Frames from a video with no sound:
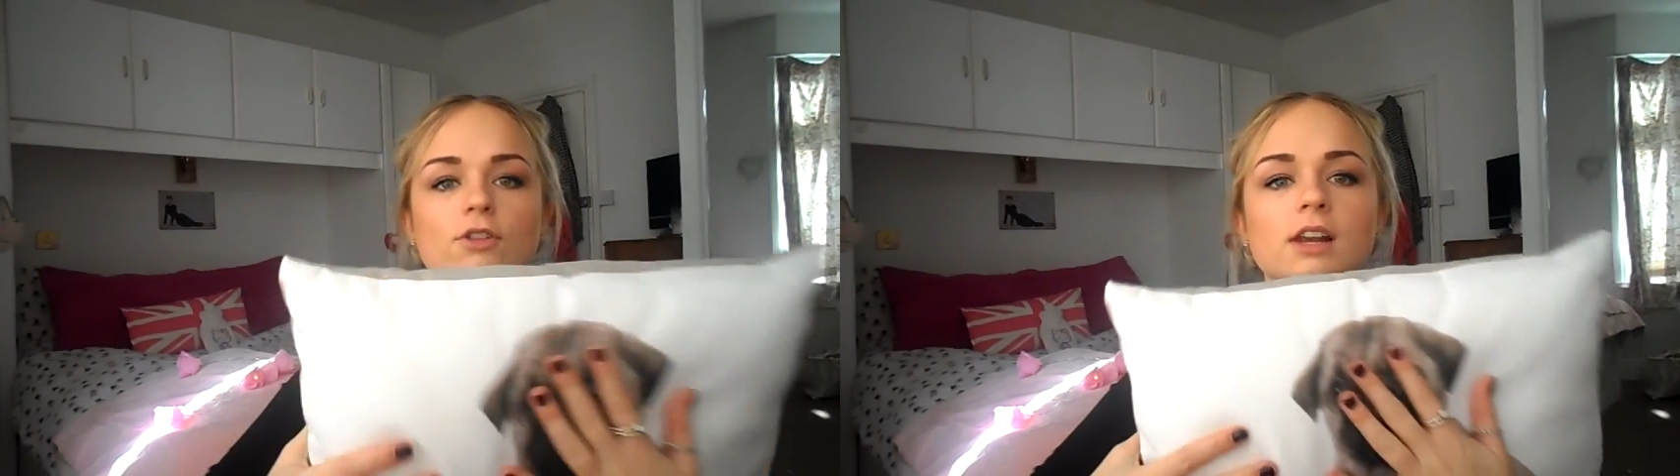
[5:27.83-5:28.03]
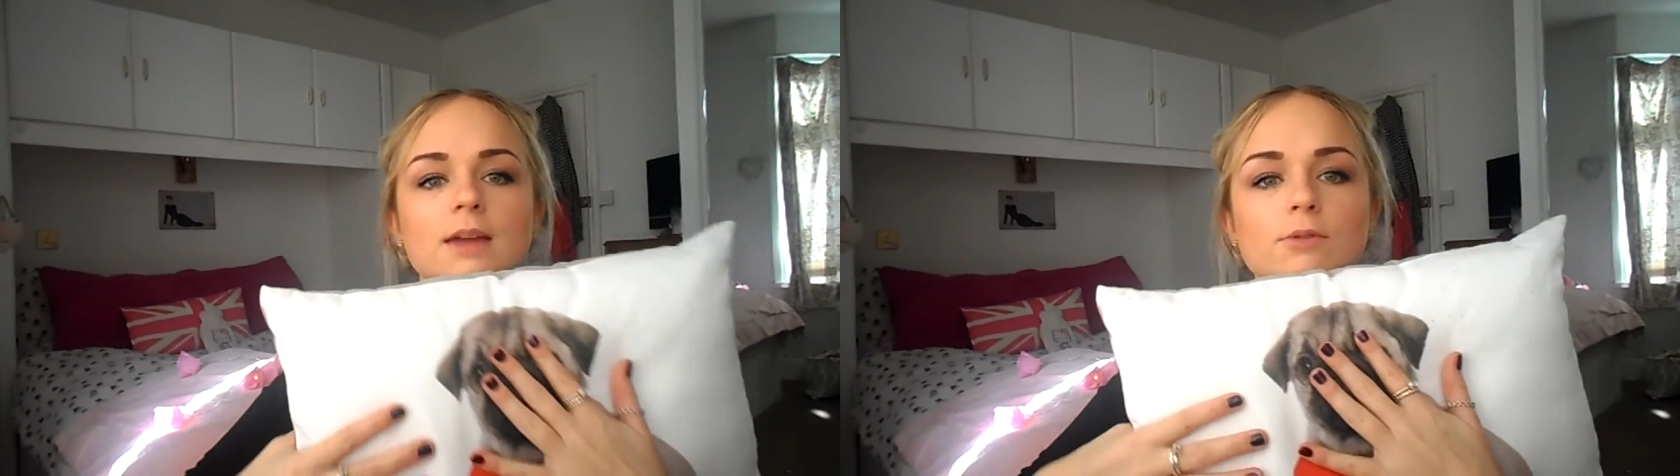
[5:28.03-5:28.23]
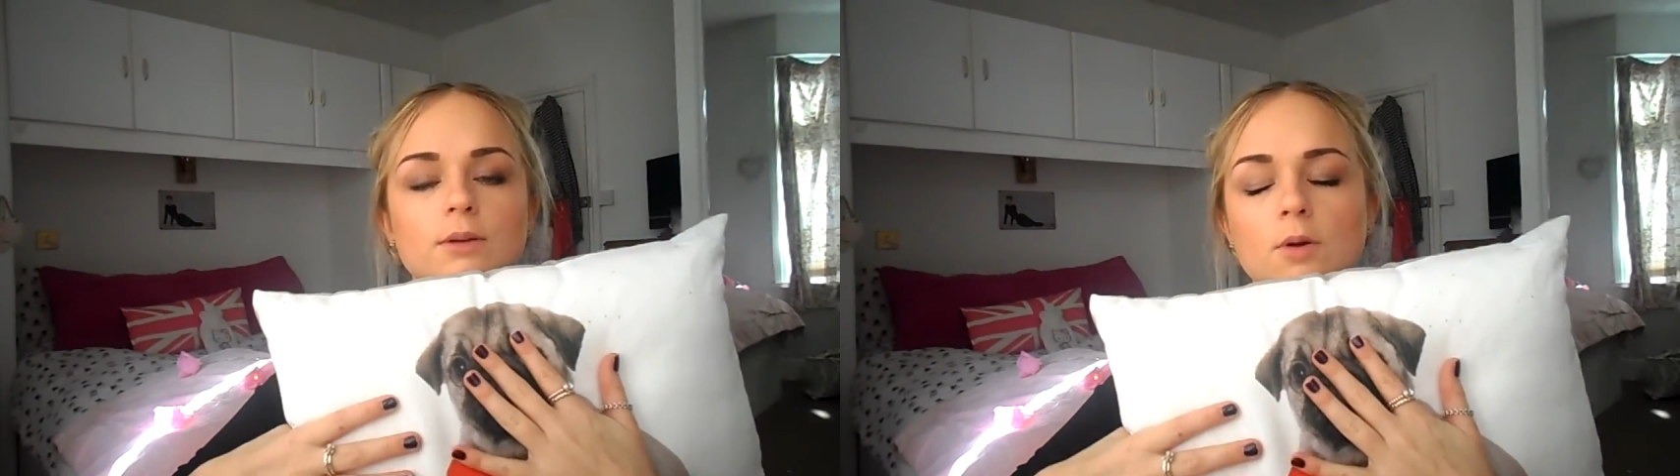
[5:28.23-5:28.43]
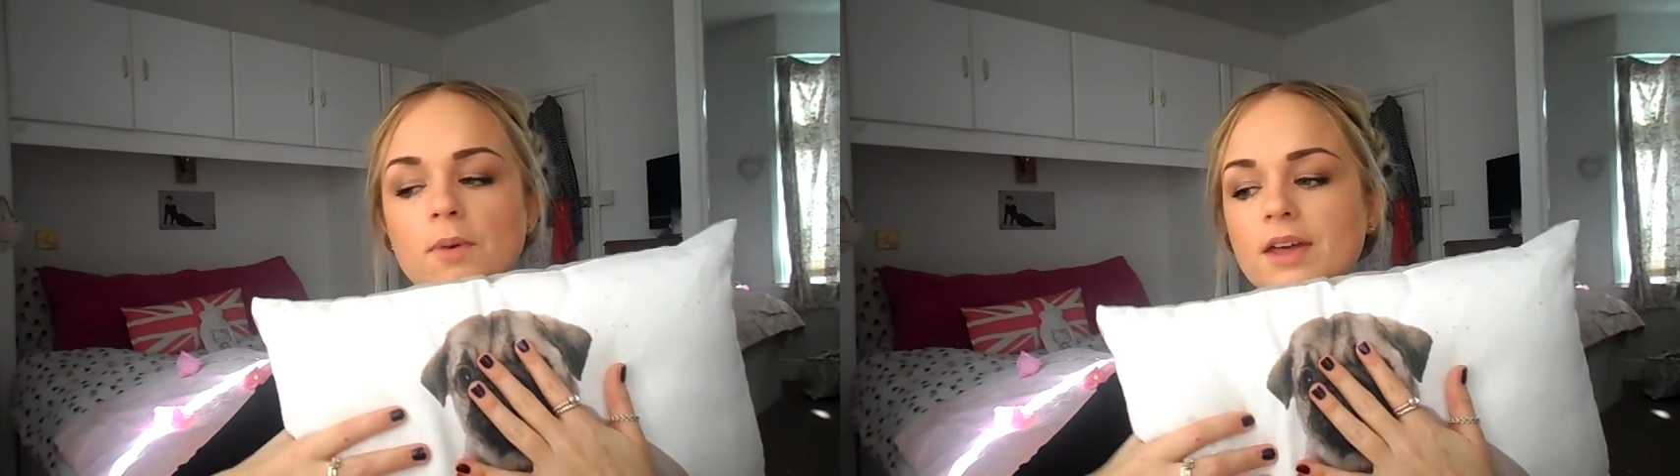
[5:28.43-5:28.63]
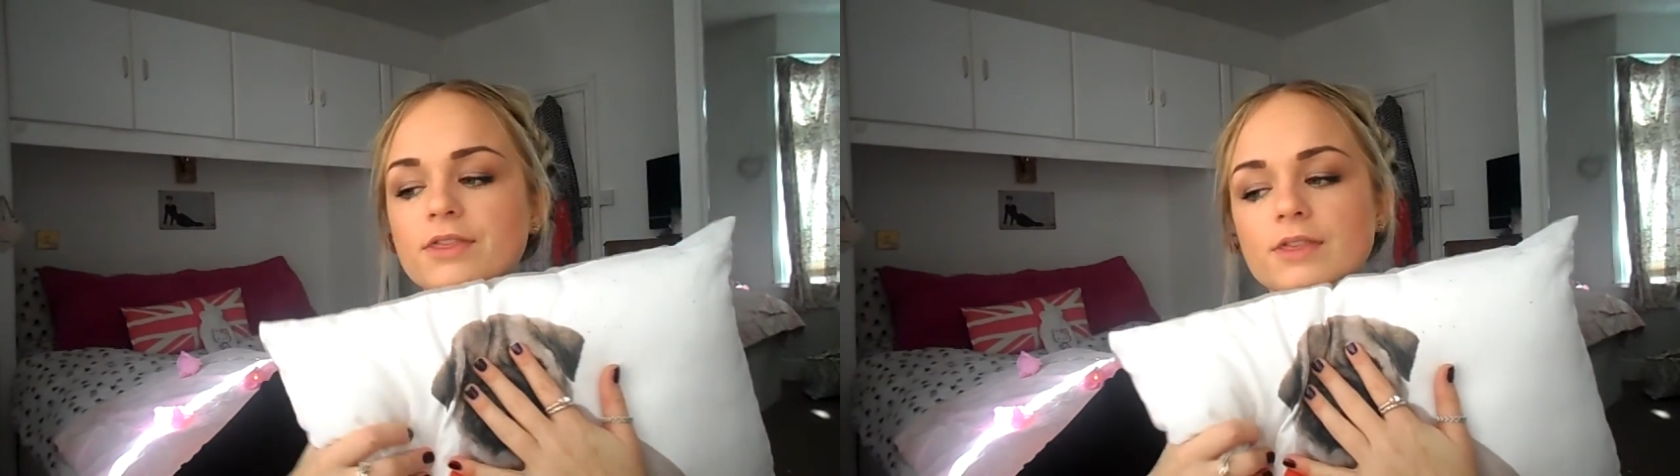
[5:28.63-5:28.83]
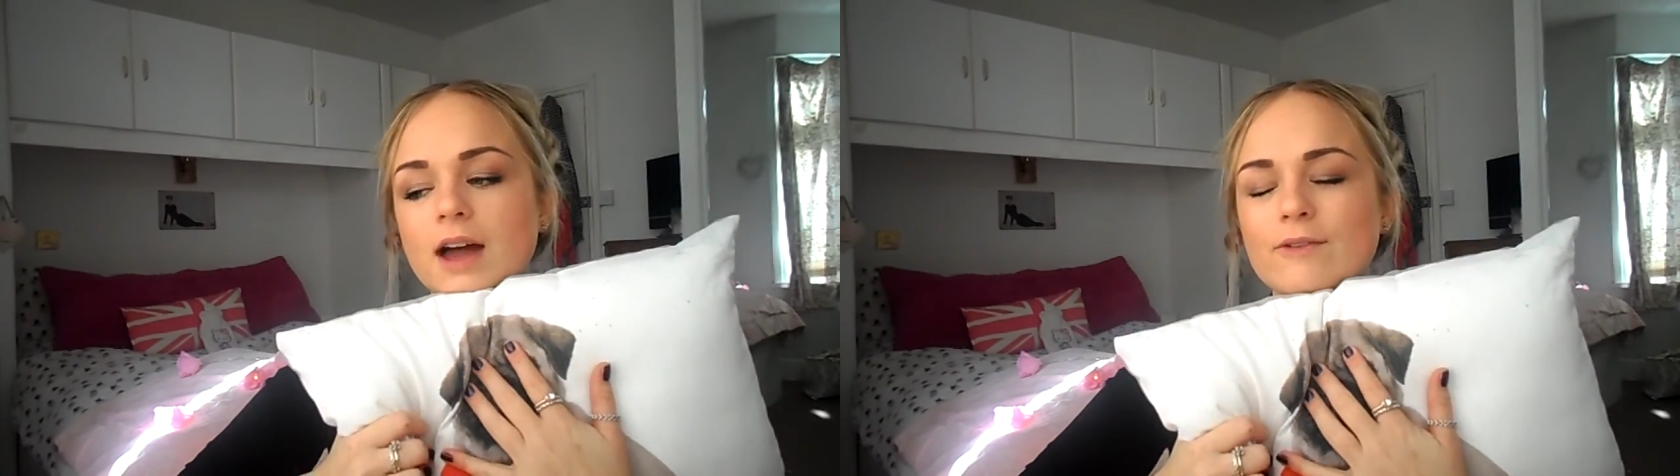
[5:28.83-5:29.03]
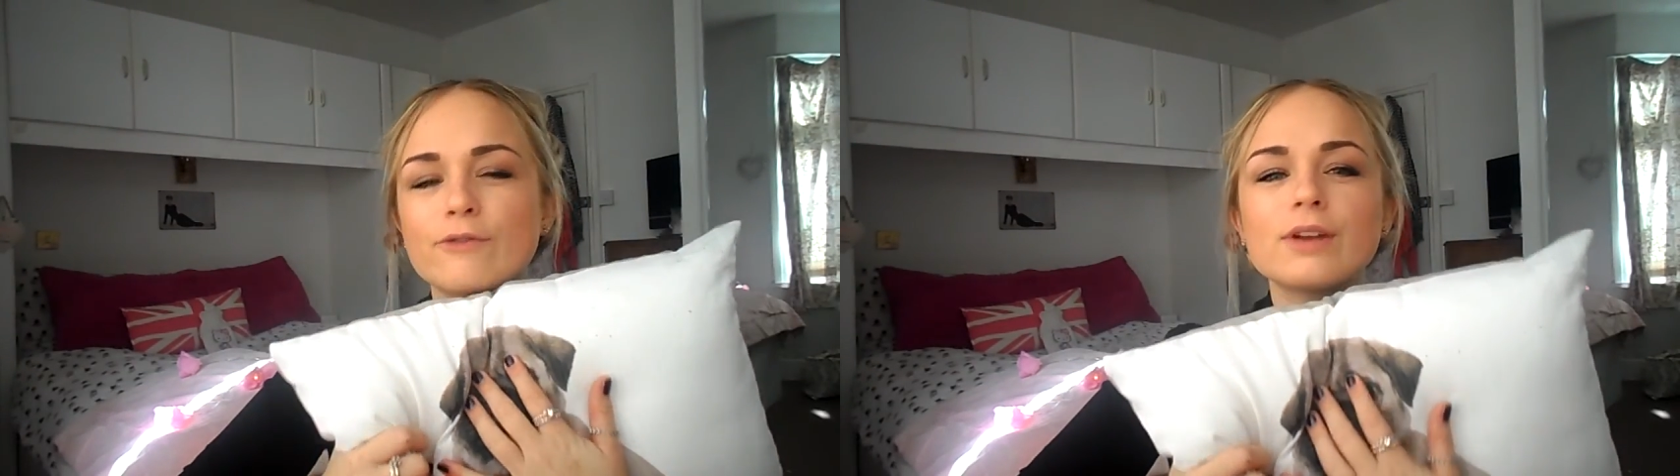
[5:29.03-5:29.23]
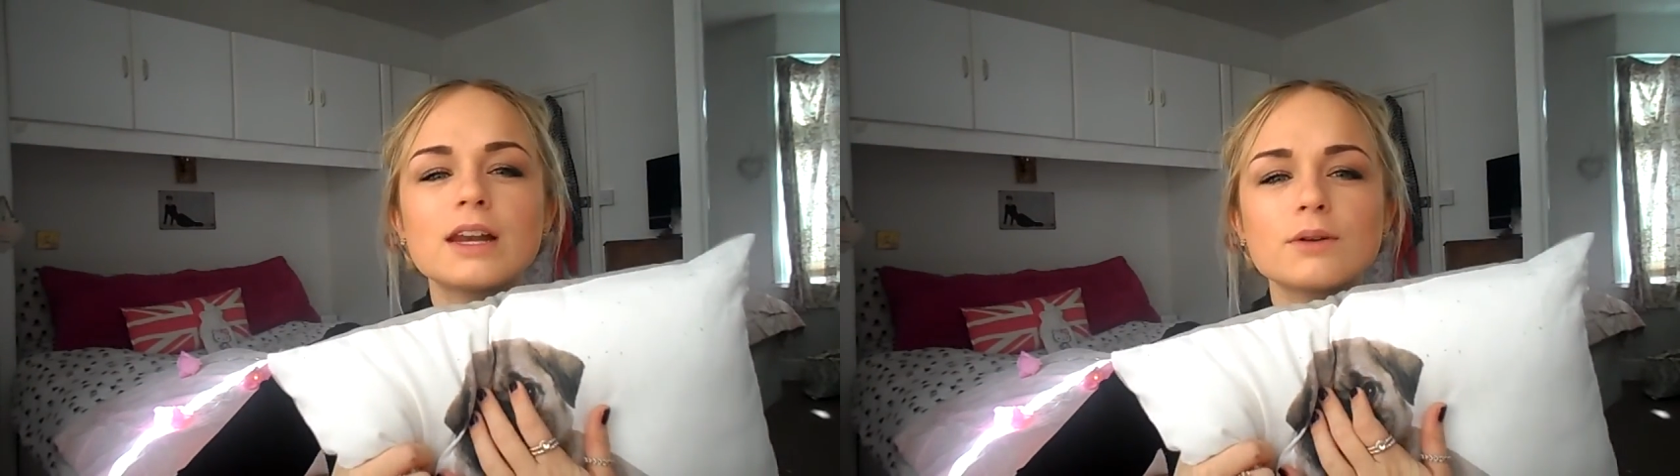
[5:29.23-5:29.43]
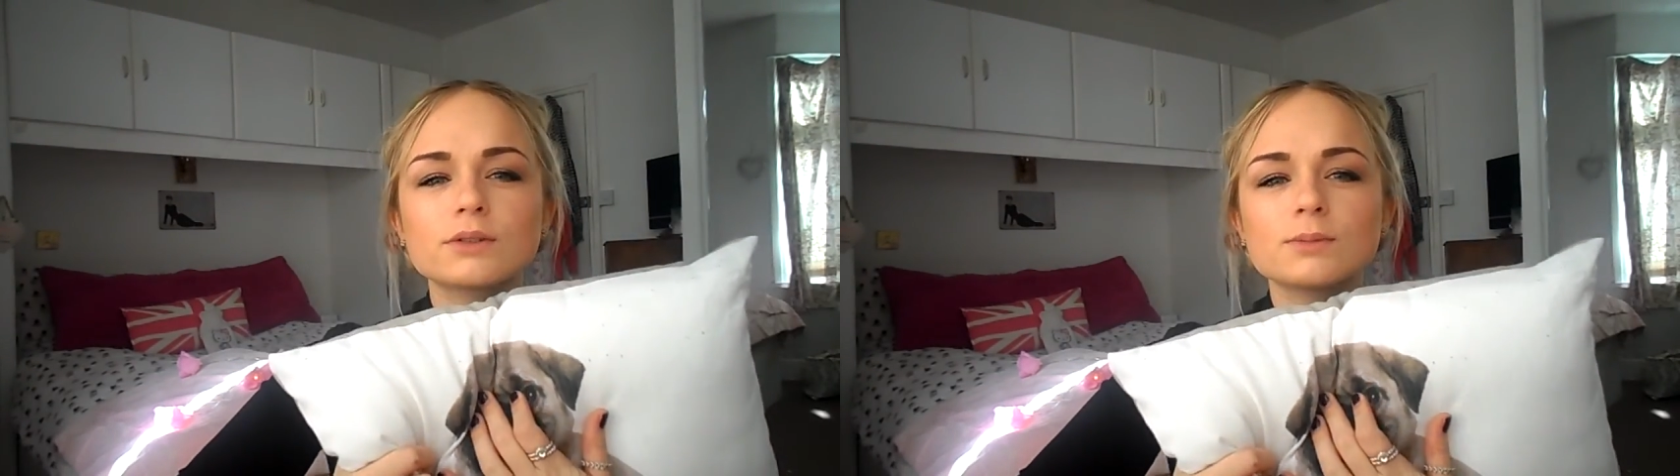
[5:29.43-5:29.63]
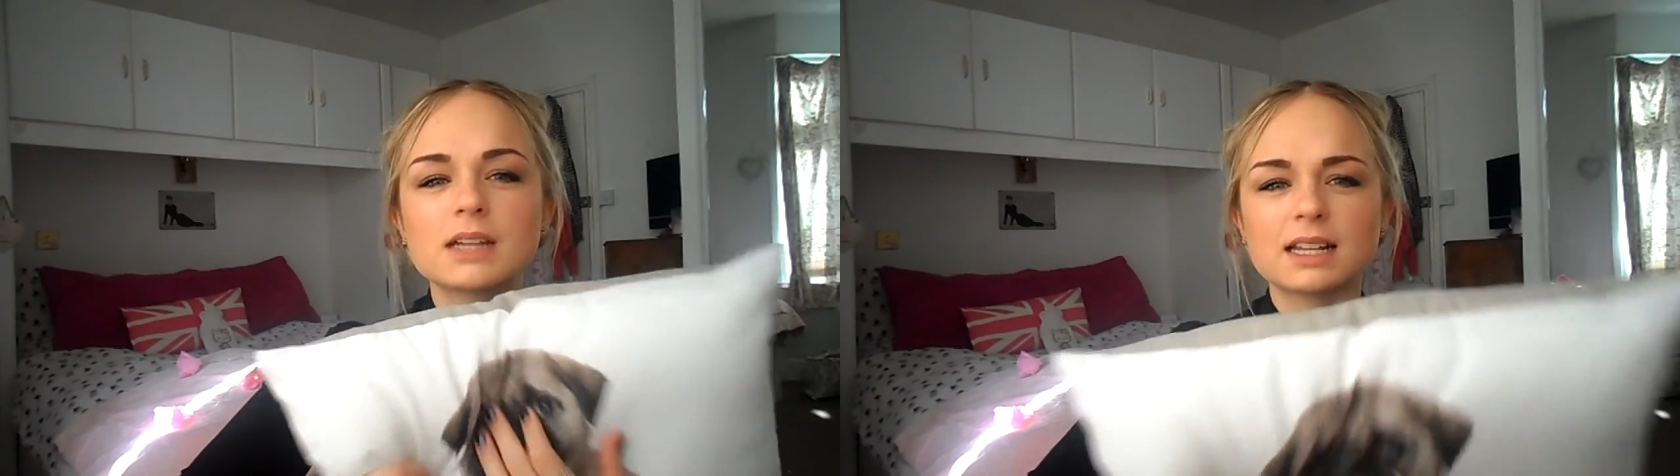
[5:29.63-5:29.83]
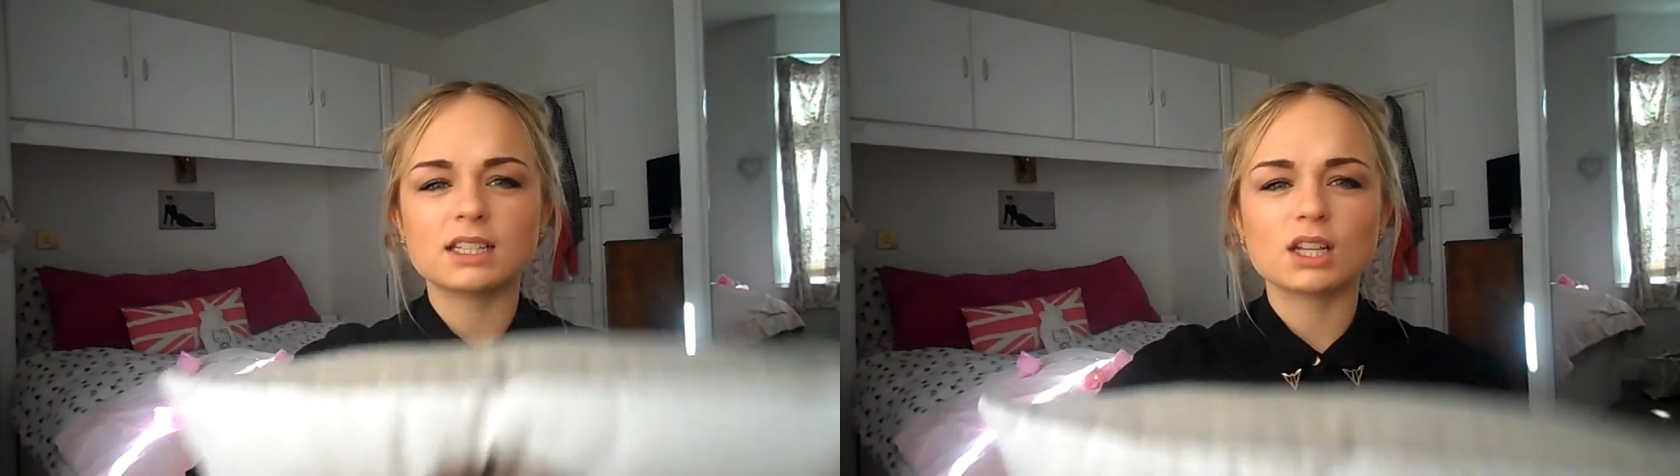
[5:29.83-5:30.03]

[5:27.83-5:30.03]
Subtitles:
I haven't got the label anymore, but I have a feeling it was from